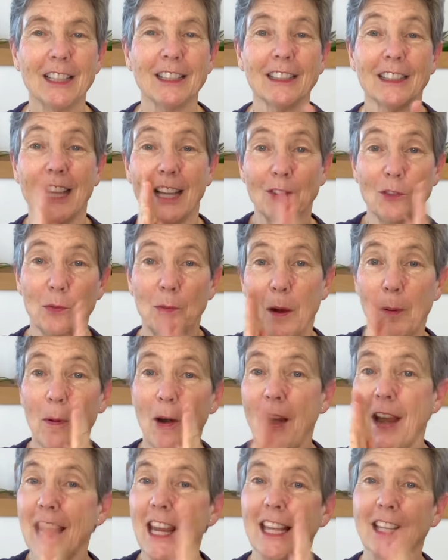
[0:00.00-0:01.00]
Let's rub
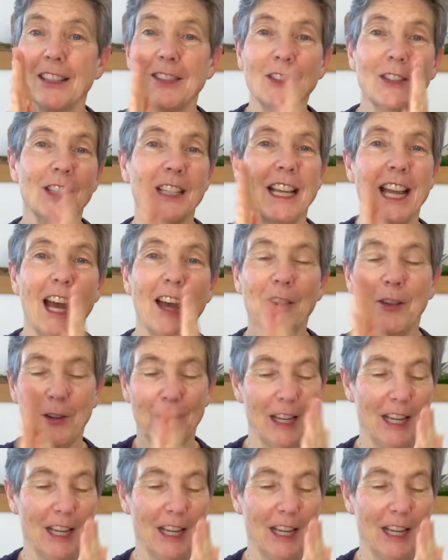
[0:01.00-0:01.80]
our hands together,